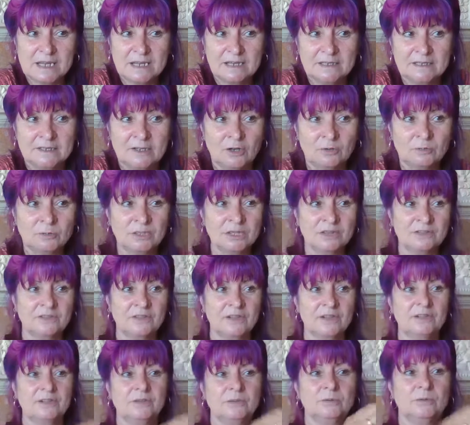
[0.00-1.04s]
And I want to
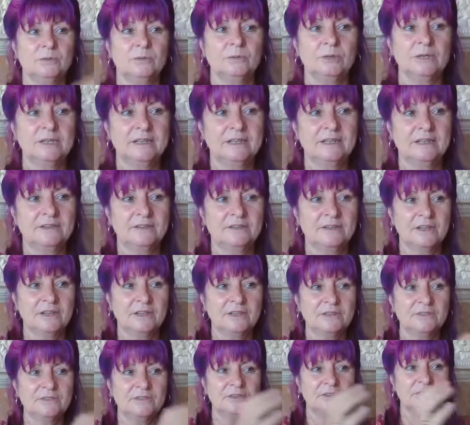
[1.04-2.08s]
thank you all again.
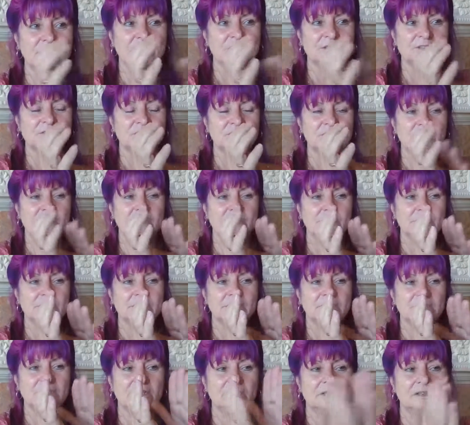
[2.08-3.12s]
Thank you very much for
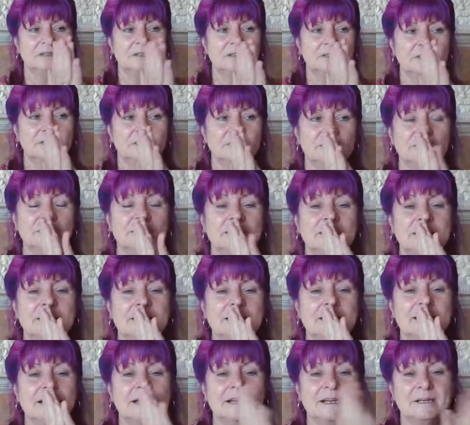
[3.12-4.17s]
coming on.
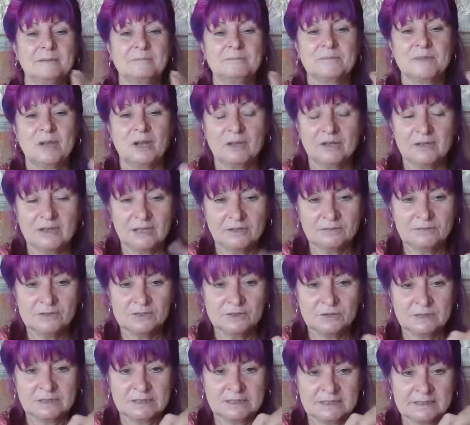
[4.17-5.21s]
I love
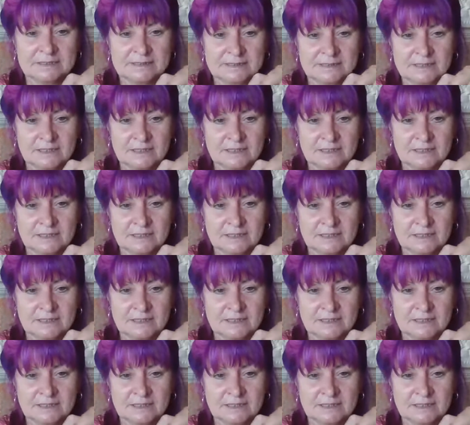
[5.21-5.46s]
doing these